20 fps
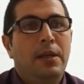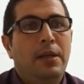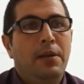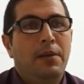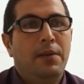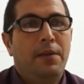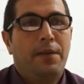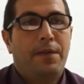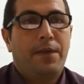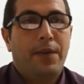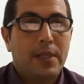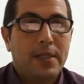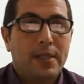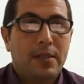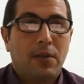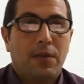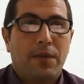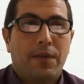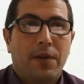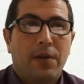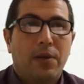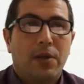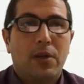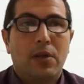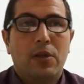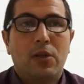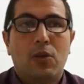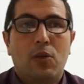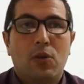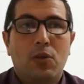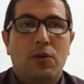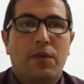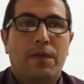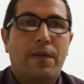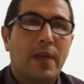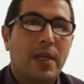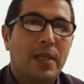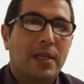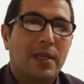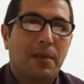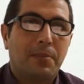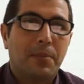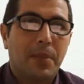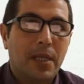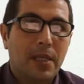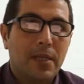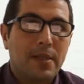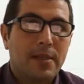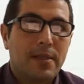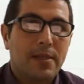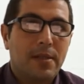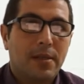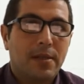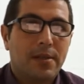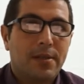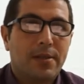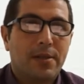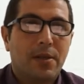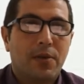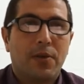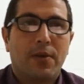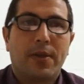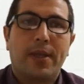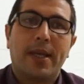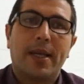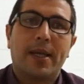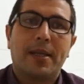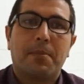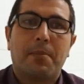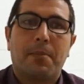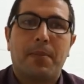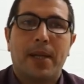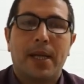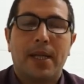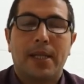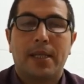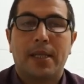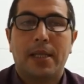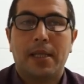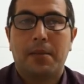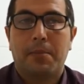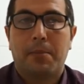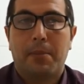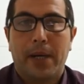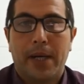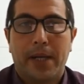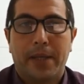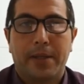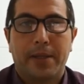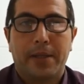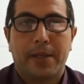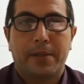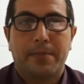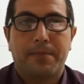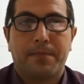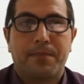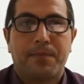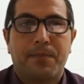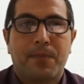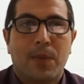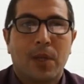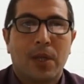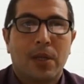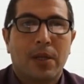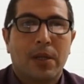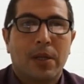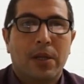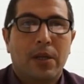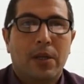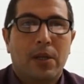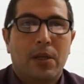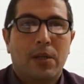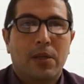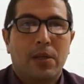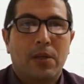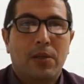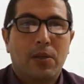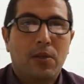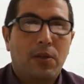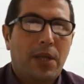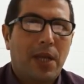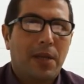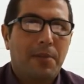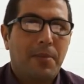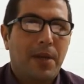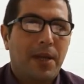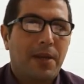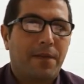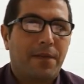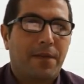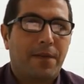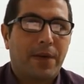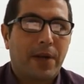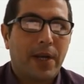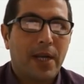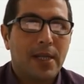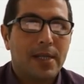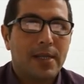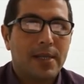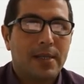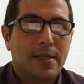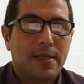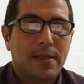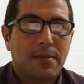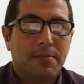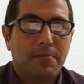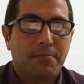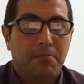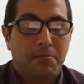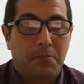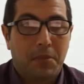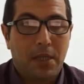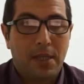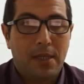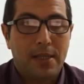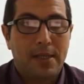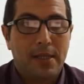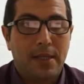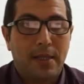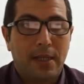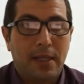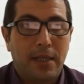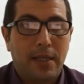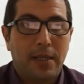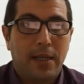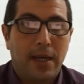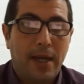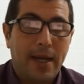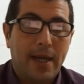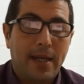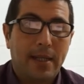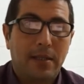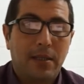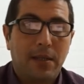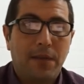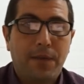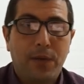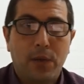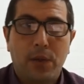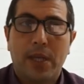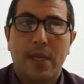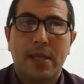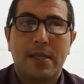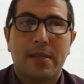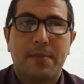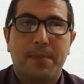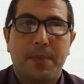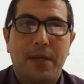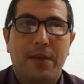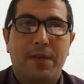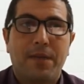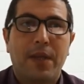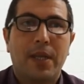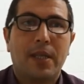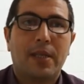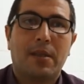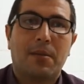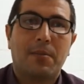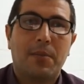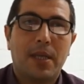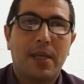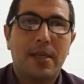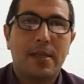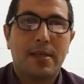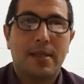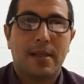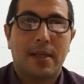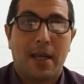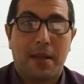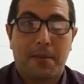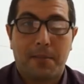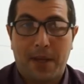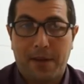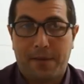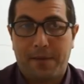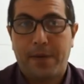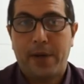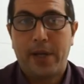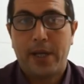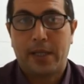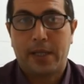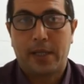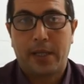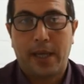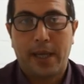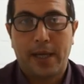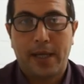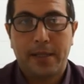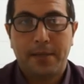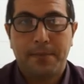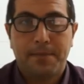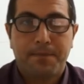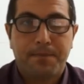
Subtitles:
First of all, you look Vietnamese, so you can blend in better. You can make friends easily, and if you can speak Vietnamese like my friend can,